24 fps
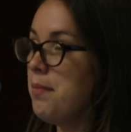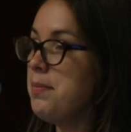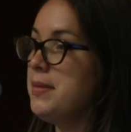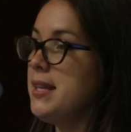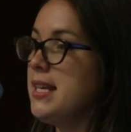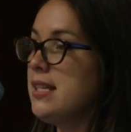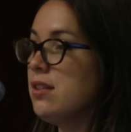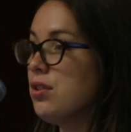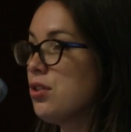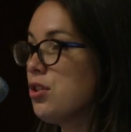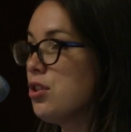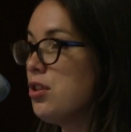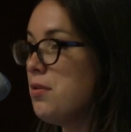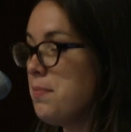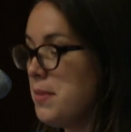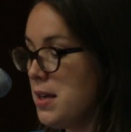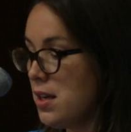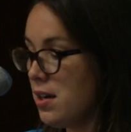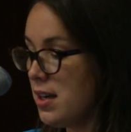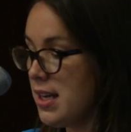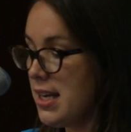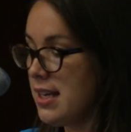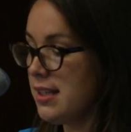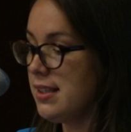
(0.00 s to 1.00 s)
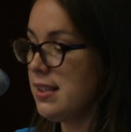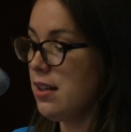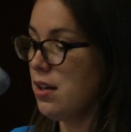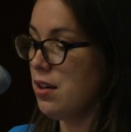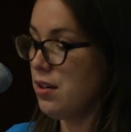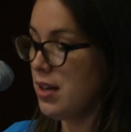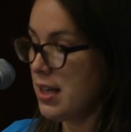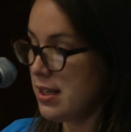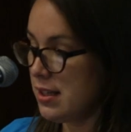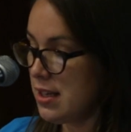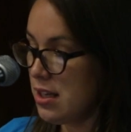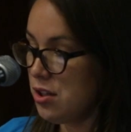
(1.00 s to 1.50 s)
These are communities that are
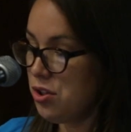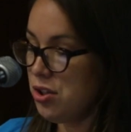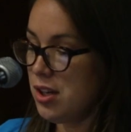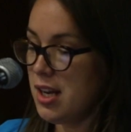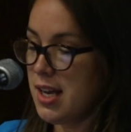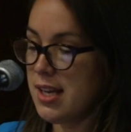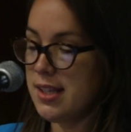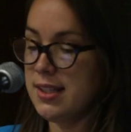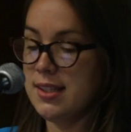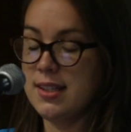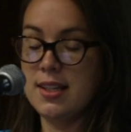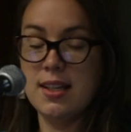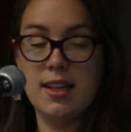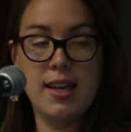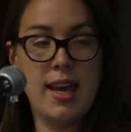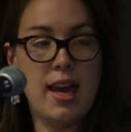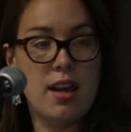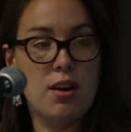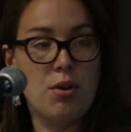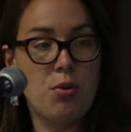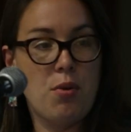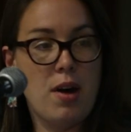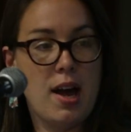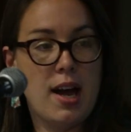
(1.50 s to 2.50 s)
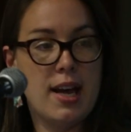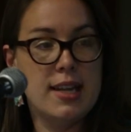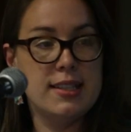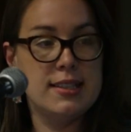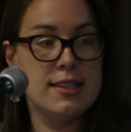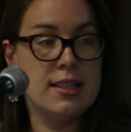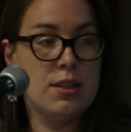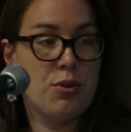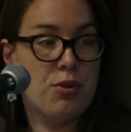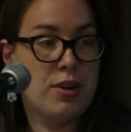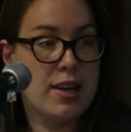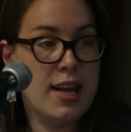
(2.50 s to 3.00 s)
Indigenous, ghettoized,
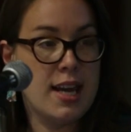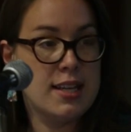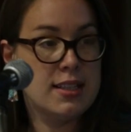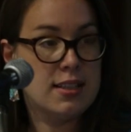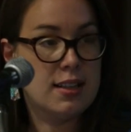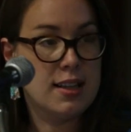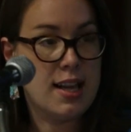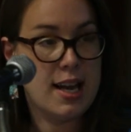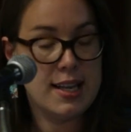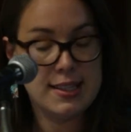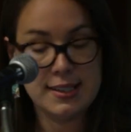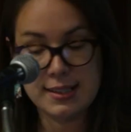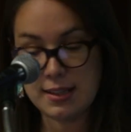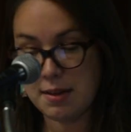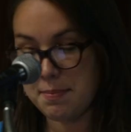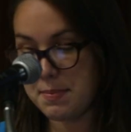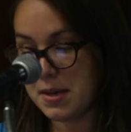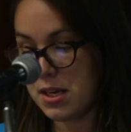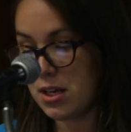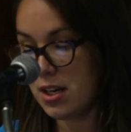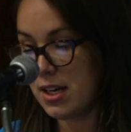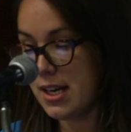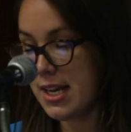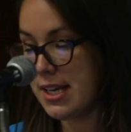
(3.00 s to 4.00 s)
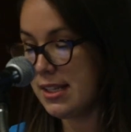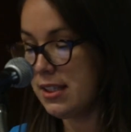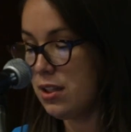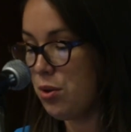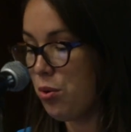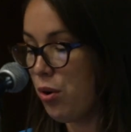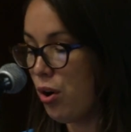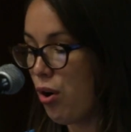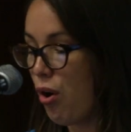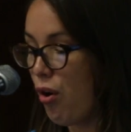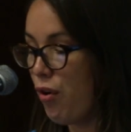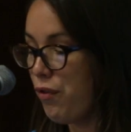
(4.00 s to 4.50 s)
and Orientalized communities
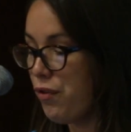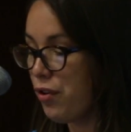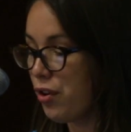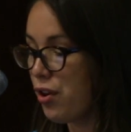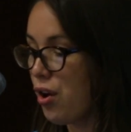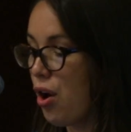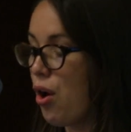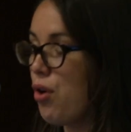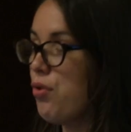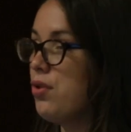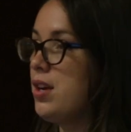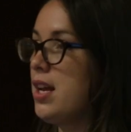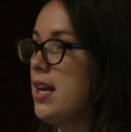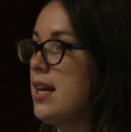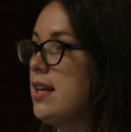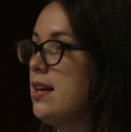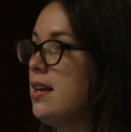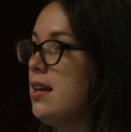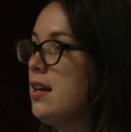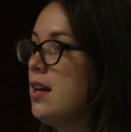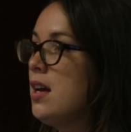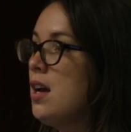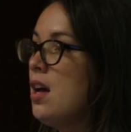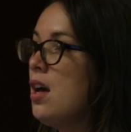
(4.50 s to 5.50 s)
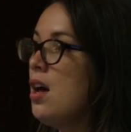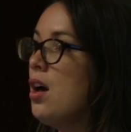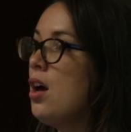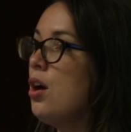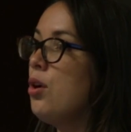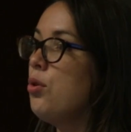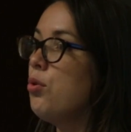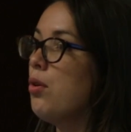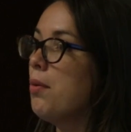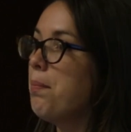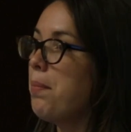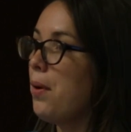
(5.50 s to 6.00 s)
who are overcoded
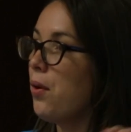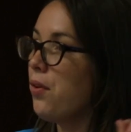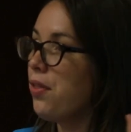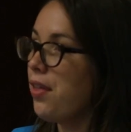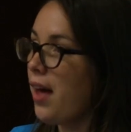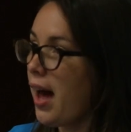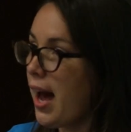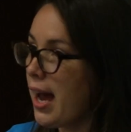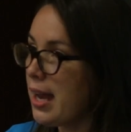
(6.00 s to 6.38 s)
who are both